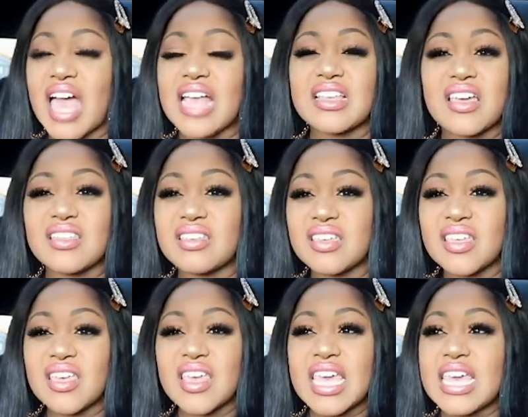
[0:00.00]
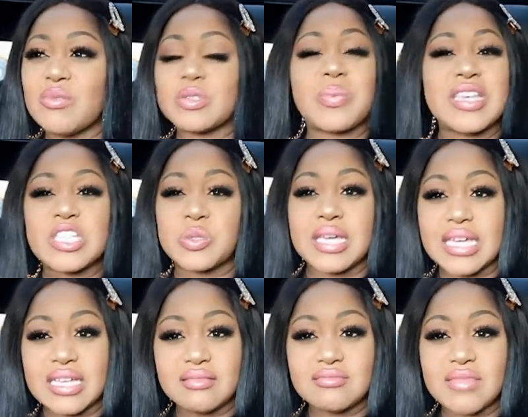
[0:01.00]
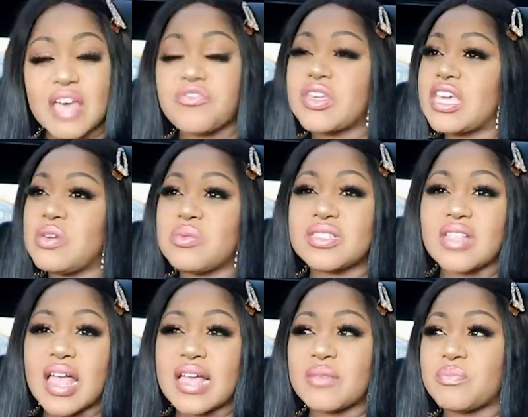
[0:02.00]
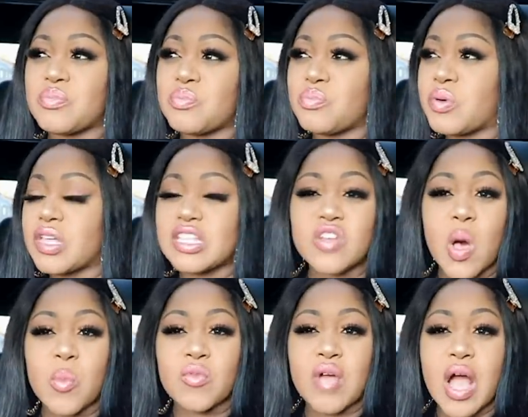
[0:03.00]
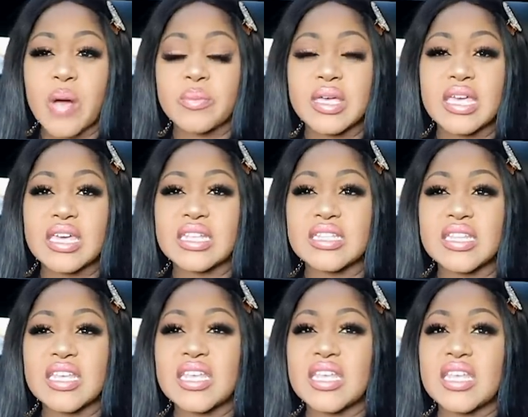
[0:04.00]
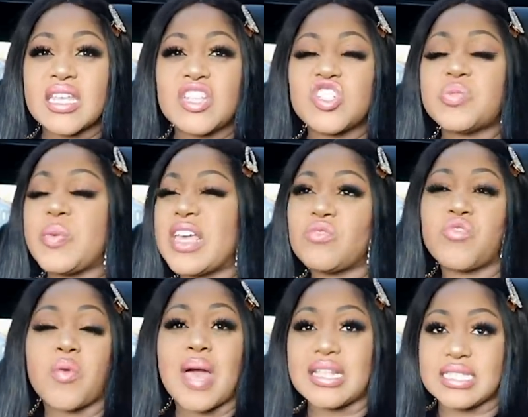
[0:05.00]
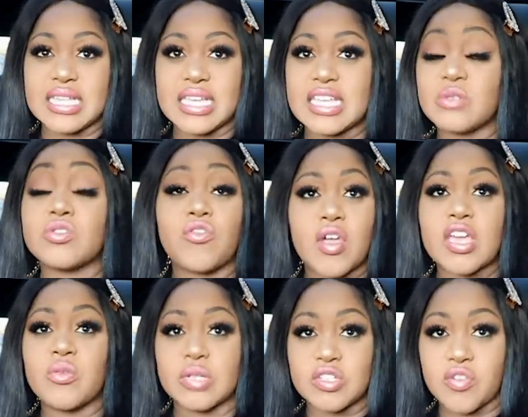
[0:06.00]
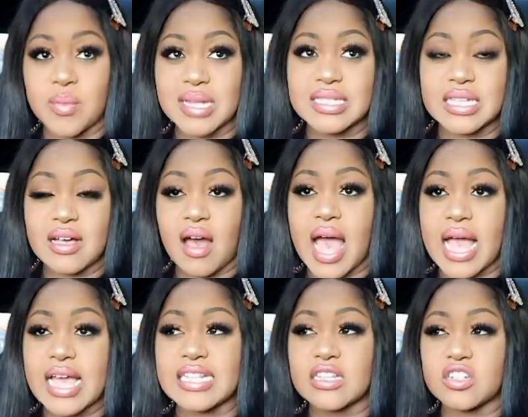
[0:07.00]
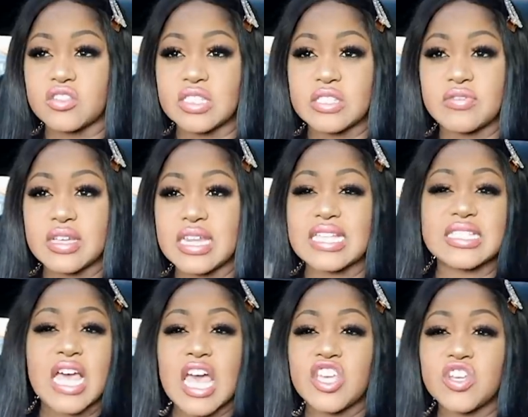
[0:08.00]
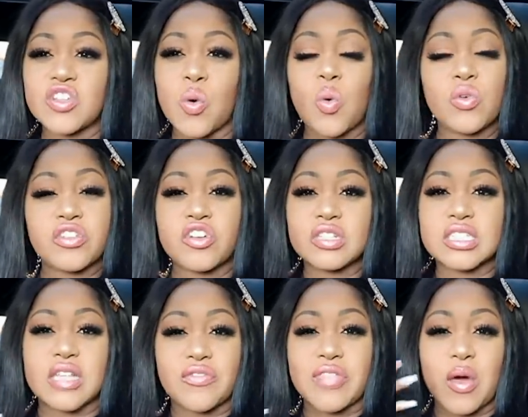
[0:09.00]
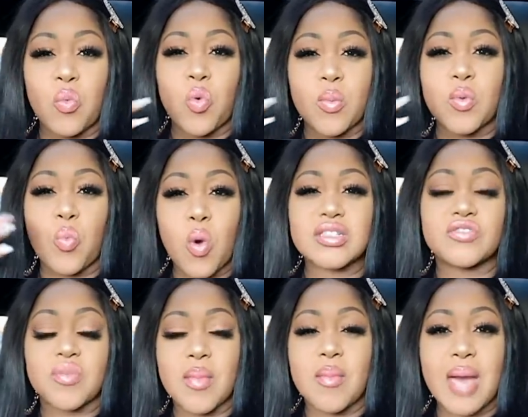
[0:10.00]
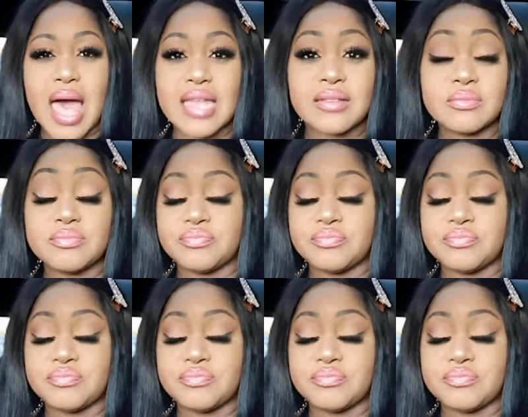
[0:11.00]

he was being sweet. I think he was like putting his arm around me and just being romantic. He was a romantic guy, in touch with his feelings. You know, all the good stuff that a woman wants from a man.